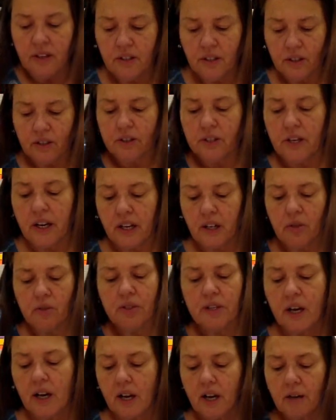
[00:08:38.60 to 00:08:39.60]
Just take your
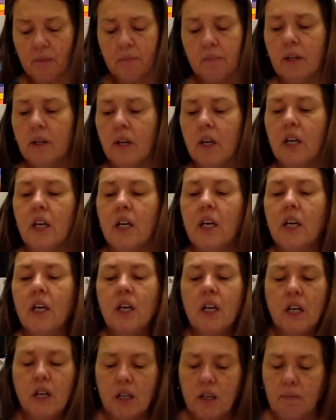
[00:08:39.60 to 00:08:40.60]
time,
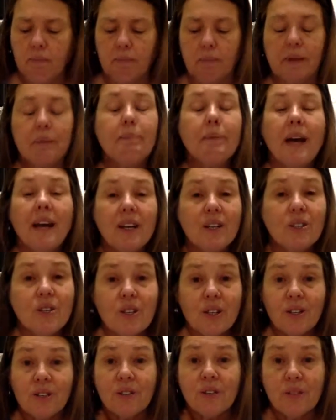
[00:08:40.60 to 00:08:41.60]
be
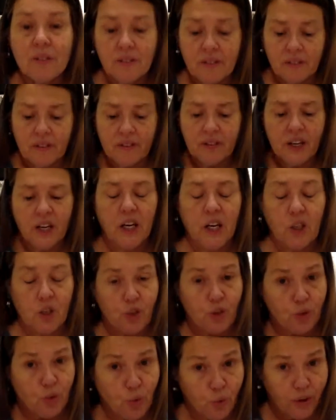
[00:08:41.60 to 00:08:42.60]
patient,
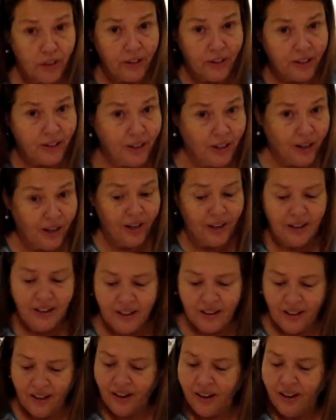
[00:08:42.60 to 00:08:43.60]
enjoy the clay,